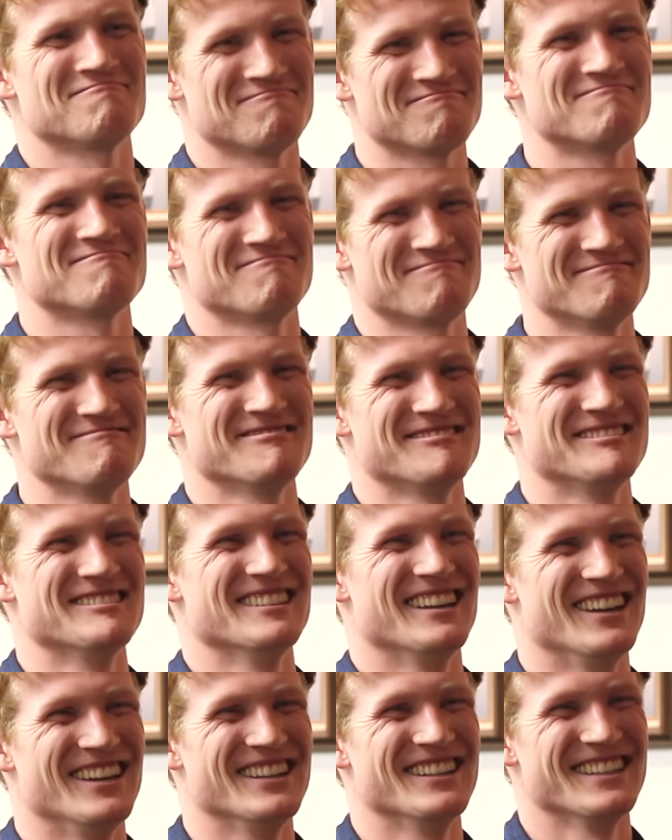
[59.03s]
feel the
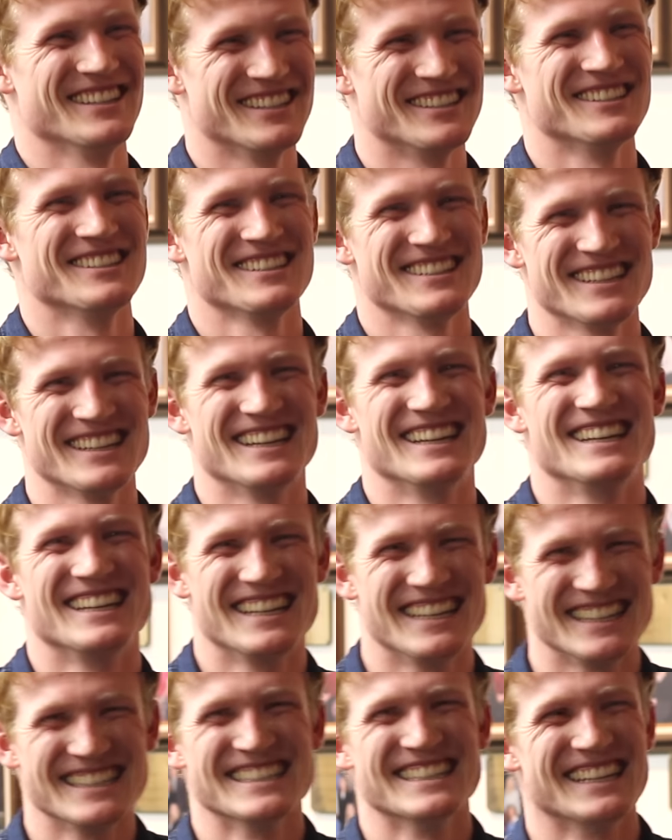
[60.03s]
power under
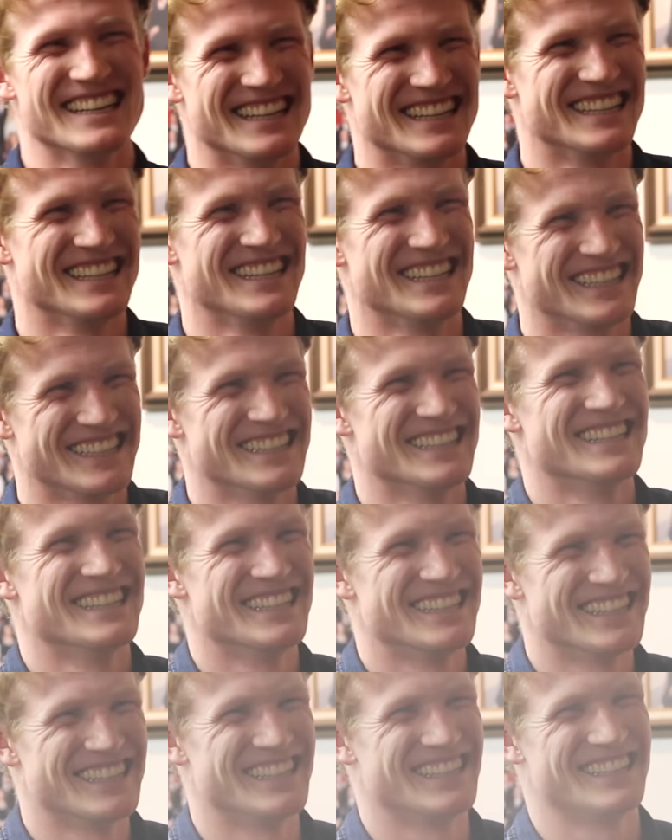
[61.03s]
more scrutiny.
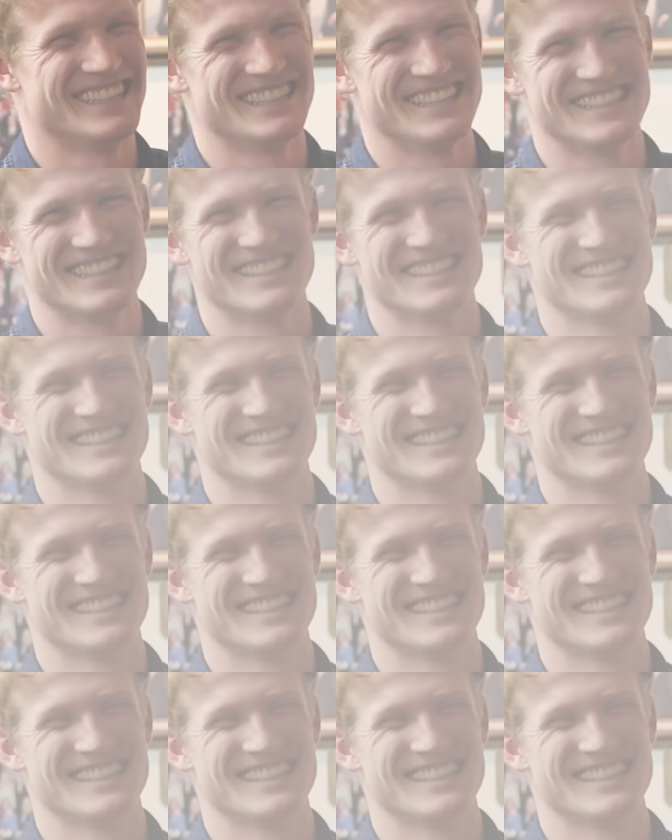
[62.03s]
what I